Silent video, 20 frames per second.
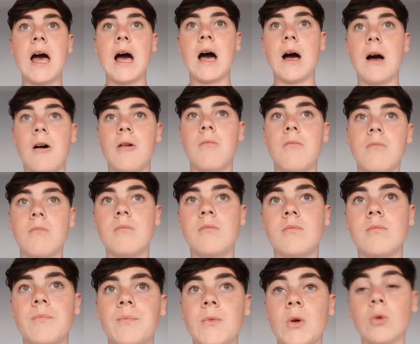
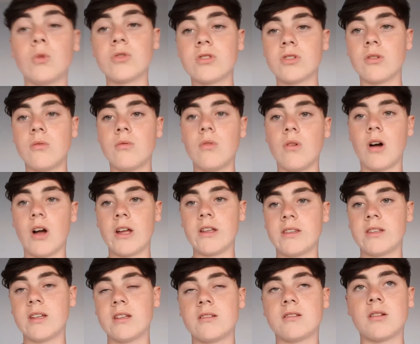Also, I
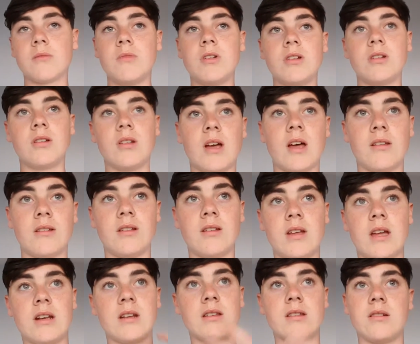did something at the
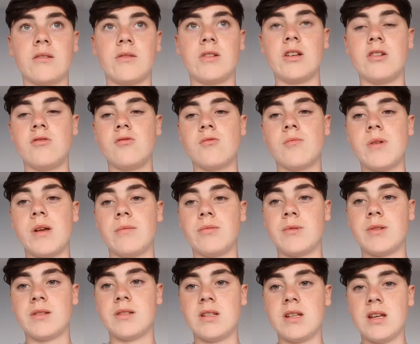end of this video you'll be able
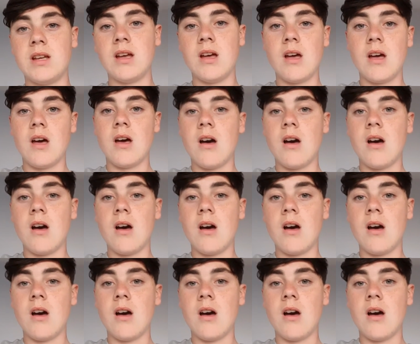to see.